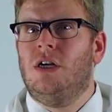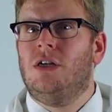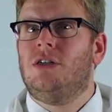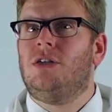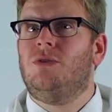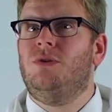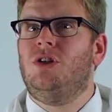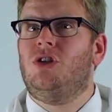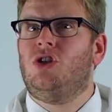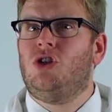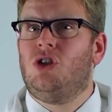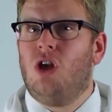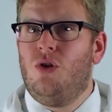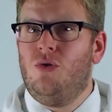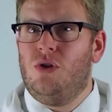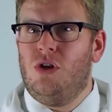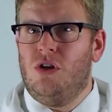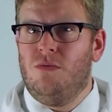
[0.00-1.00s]
So in
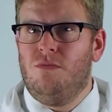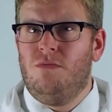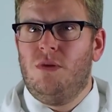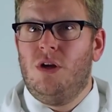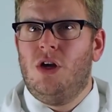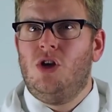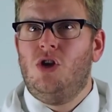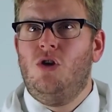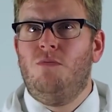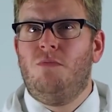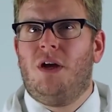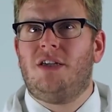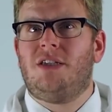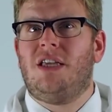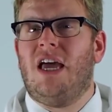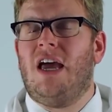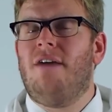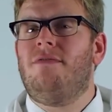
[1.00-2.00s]
sodium, you
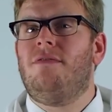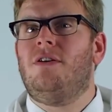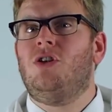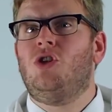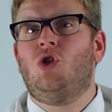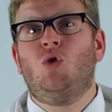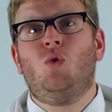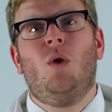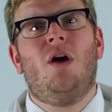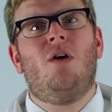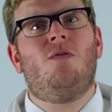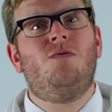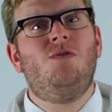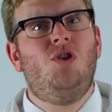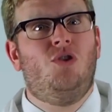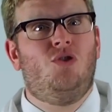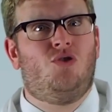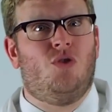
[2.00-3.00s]
must have 12
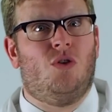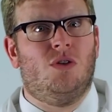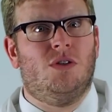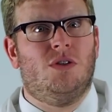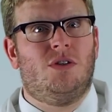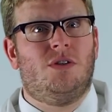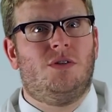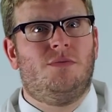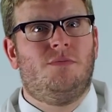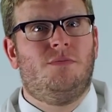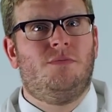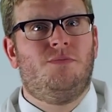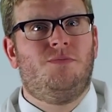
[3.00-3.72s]
neutrons.